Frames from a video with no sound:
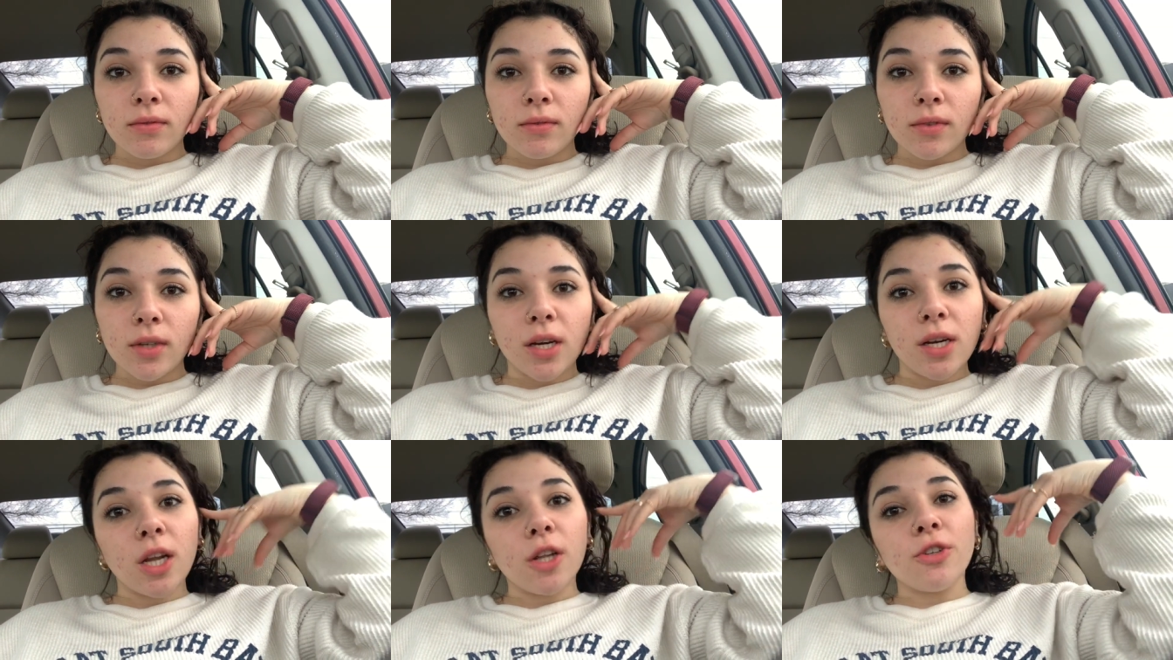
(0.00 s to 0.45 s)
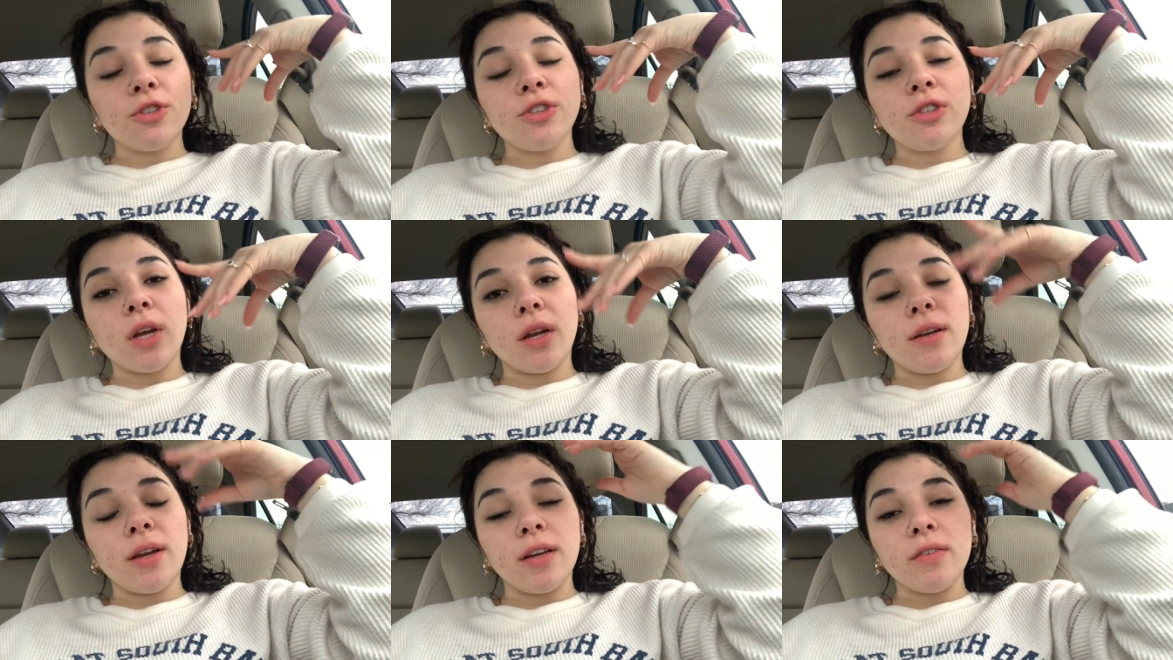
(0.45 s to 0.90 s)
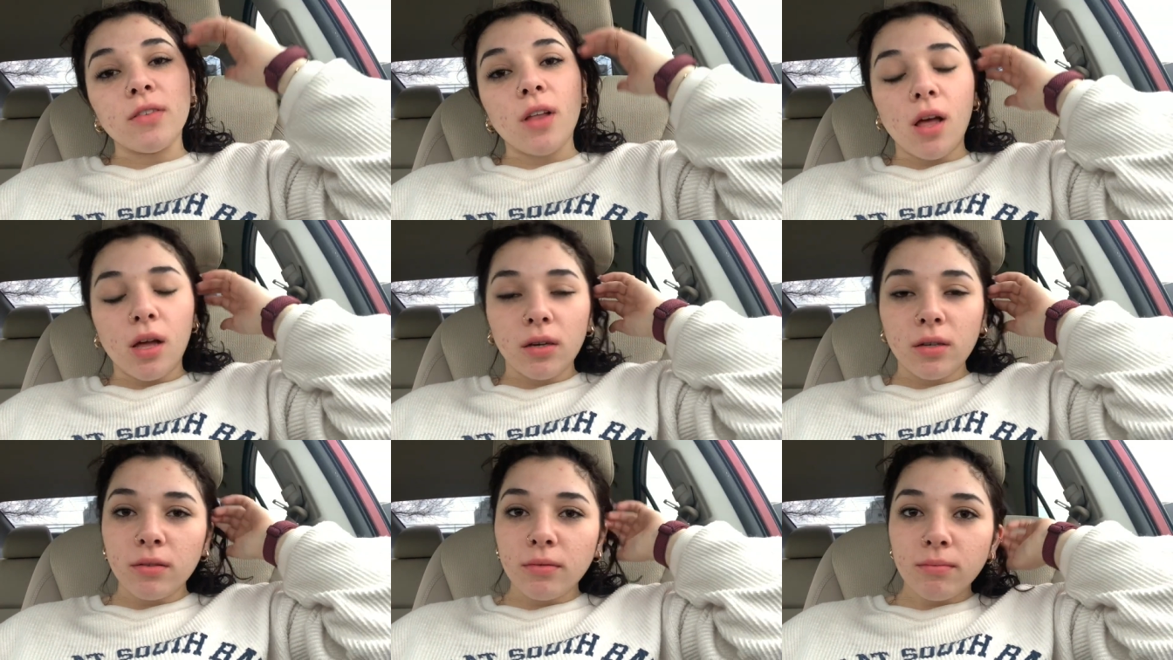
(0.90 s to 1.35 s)
Another Sunday
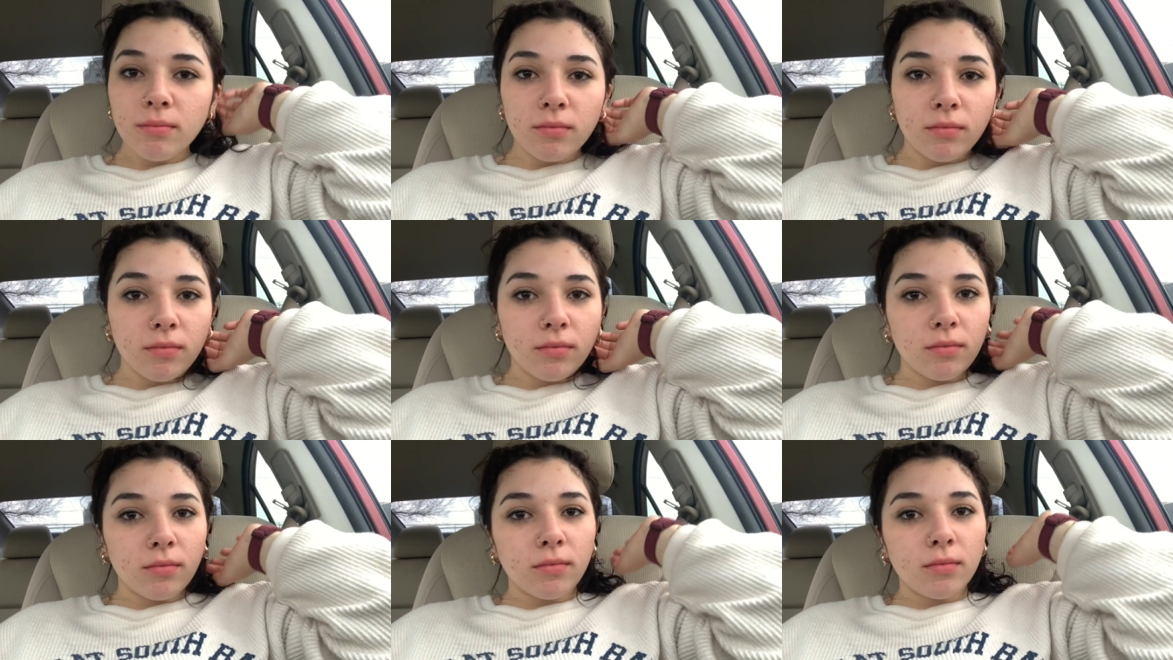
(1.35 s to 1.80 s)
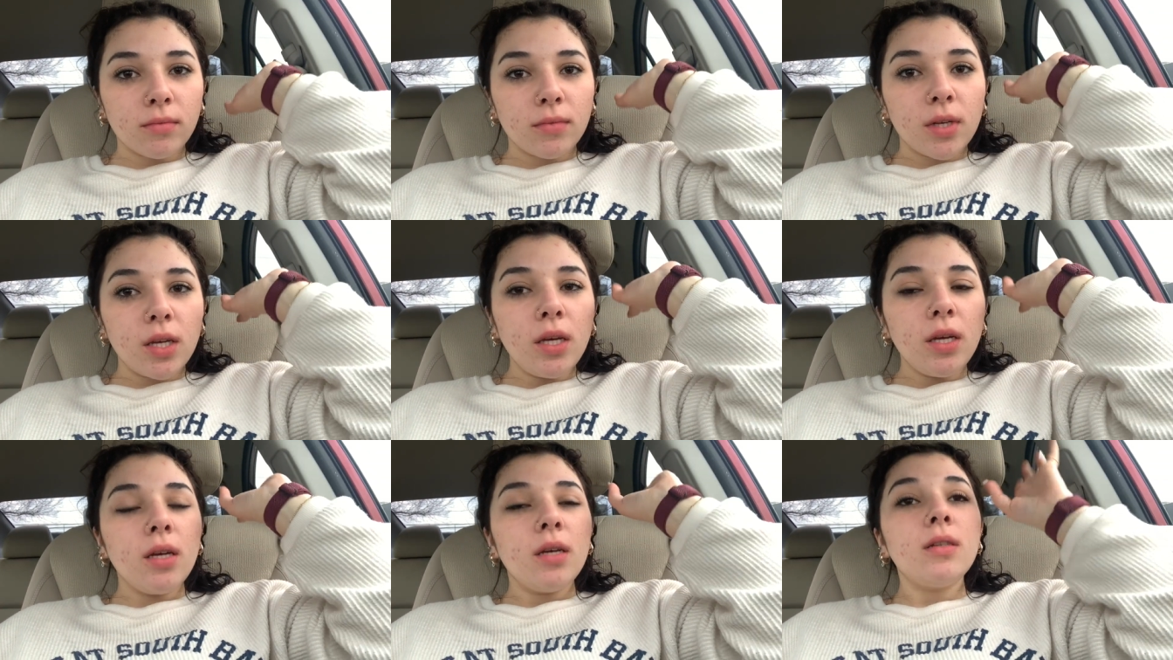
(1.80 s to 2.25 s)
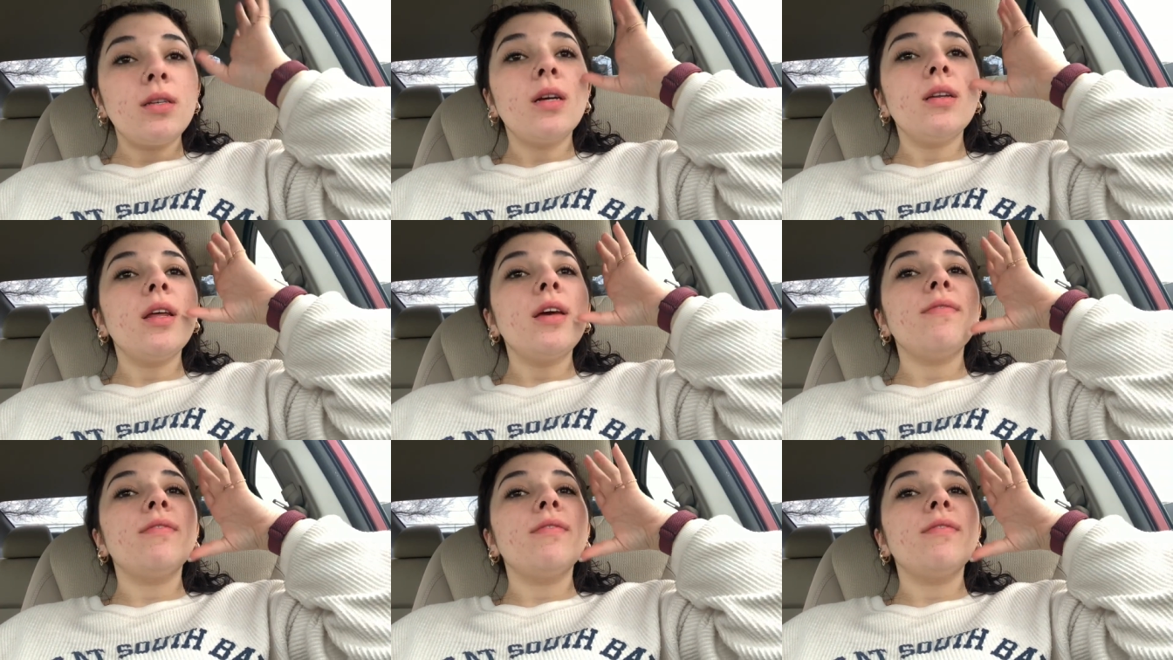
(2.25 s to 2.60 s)
vlog. Sunday